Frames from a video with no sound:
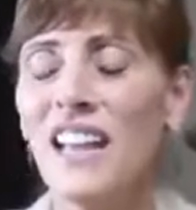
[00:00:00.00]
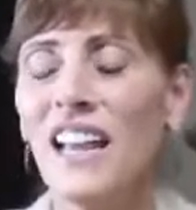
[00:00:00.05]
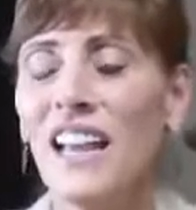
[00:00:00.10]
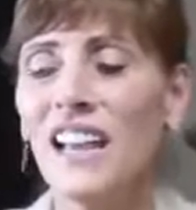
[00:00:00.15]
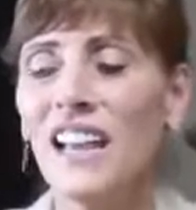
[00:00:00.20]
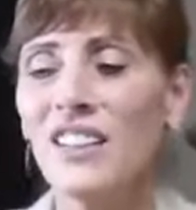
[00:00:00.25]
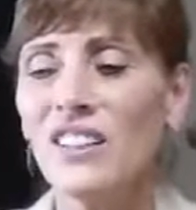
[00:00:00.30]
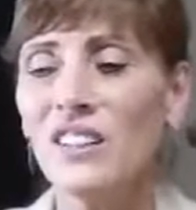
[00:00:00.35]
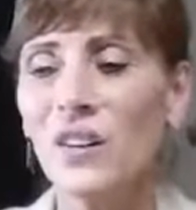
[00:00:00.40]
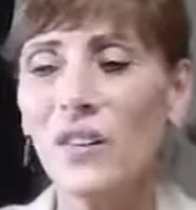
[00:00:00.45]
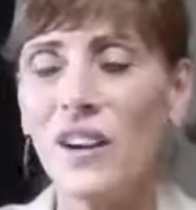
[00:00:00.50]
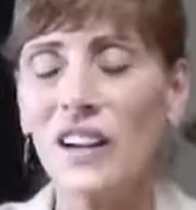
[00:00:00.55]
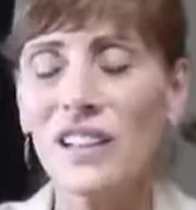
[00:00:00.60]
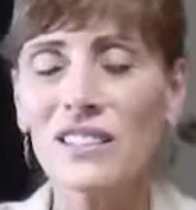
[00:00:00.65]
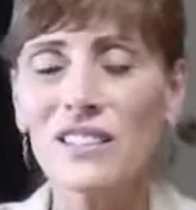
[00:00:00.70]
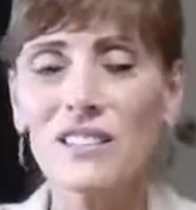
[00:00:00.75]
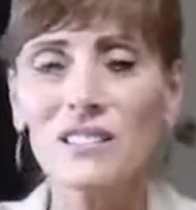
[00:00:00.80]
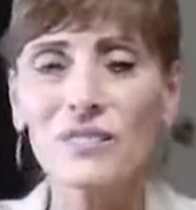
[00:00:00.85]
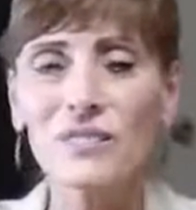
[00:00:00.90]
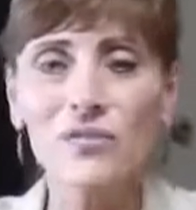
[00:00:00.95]
And, you know, I
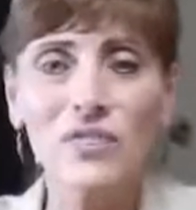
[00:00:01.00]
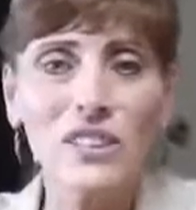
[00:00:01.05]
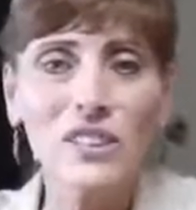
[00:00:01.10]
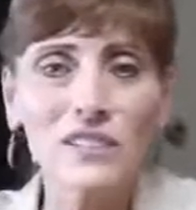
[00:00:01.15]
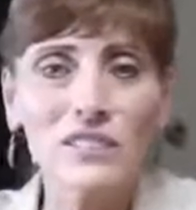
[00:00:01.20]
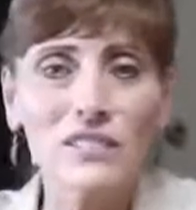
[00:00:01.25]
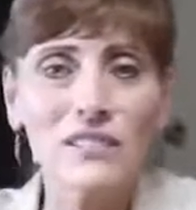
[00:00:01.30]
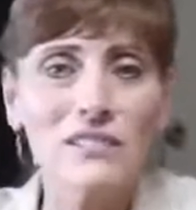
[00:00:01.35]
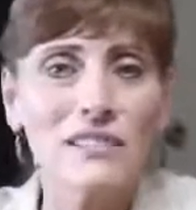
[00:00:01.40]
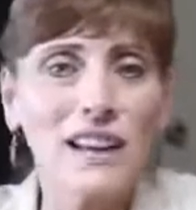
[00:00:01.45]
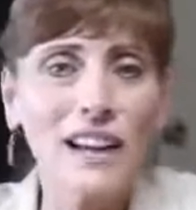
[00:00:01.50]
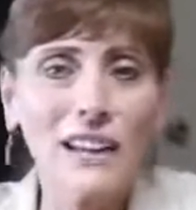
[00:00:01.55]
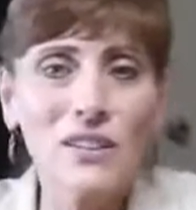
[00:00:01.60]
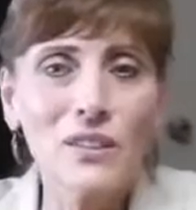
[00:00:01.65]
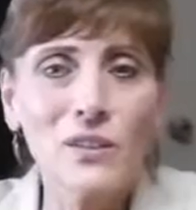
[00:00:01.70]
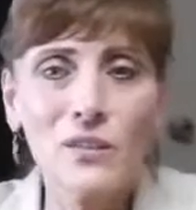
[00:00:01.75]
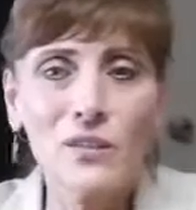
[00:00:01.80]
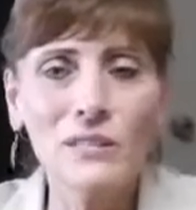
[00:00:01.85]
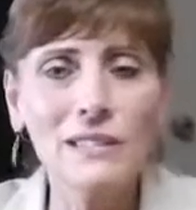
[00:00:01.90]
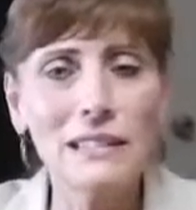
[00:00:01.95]
just figured I
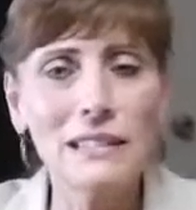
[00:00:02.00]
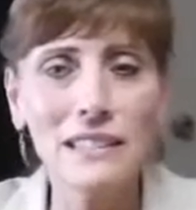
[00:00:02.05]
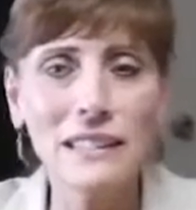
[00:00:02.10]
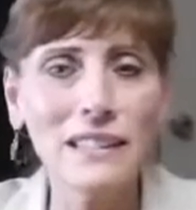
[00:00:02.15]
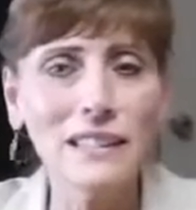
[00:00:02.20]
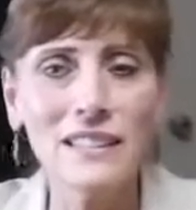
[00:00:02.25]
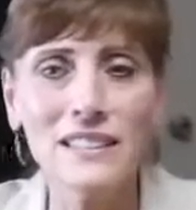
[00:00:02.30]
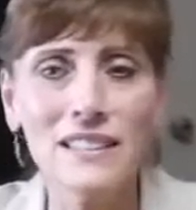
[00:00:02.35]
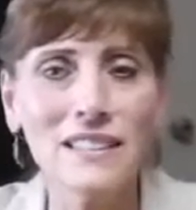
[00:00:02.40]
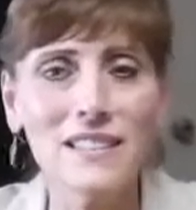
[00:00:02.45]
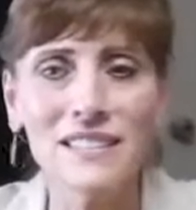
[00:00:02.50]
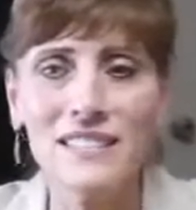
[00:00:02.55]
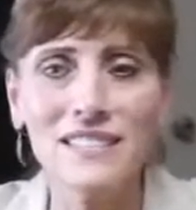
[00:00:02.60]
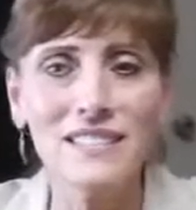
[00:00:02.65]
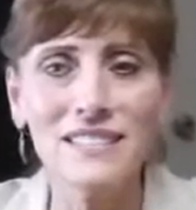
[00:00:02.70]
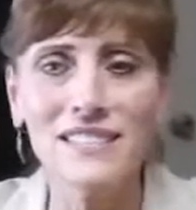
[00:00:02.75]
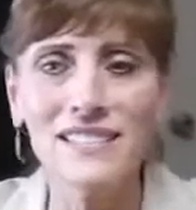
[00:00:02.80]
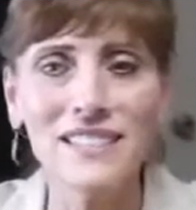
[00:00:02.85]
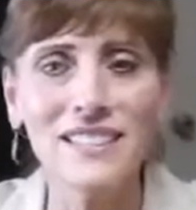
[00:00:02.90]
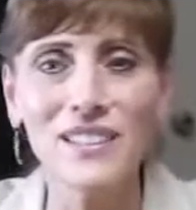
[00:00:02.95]
don't need,
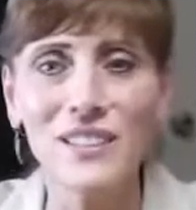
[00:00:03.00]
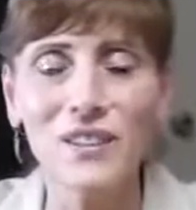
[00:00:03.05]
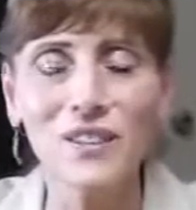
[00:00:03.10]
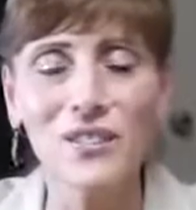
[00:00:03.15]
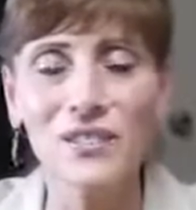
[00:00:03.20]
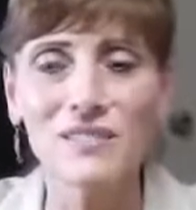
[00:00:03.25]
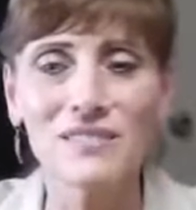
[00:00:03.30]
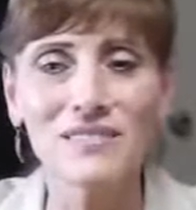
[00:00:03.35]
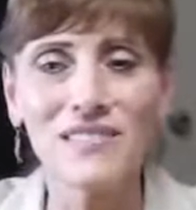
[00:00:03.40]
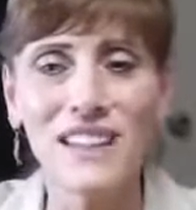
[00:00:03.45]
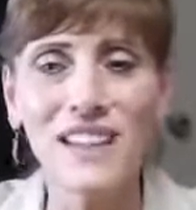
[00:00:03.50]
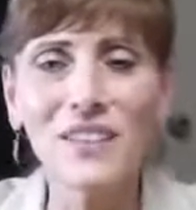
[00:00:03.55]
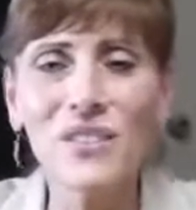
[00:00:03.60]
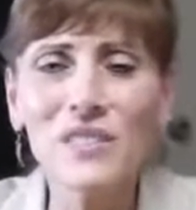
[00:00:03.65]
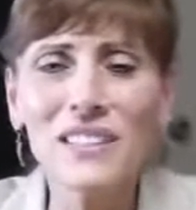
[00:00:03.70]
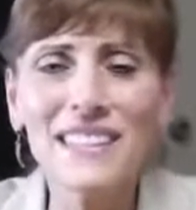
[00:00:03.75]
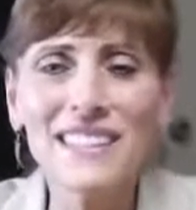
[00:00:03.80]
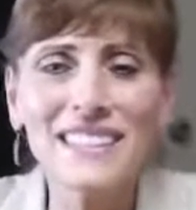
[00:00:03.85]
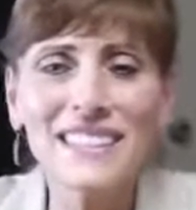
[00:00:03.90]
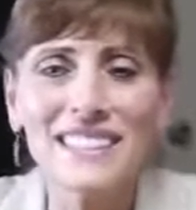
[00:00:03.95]
you know, I don't
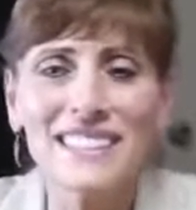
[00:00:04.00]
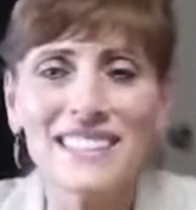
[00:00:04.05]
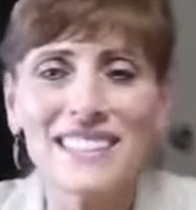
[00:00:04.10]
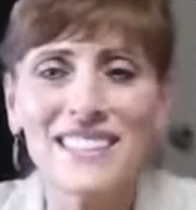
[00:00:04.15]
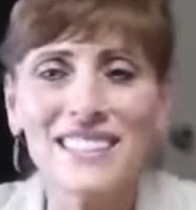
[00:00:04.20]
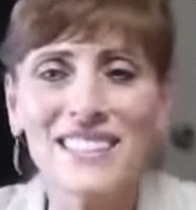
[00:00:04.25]
need it.